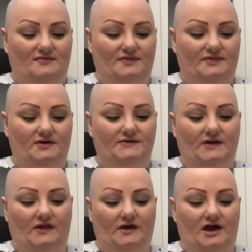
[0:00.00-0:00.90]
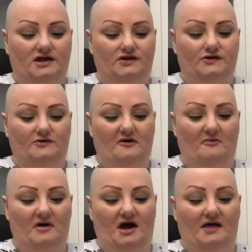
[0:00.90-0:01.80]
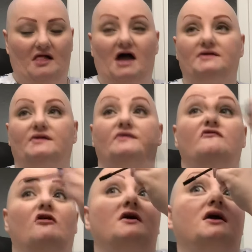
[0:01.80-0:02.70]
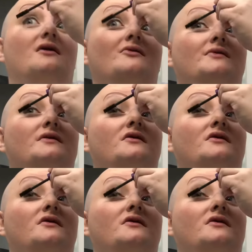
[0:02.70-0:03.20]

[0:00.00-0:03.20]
There's nothing I can do about my eyelashes falling out.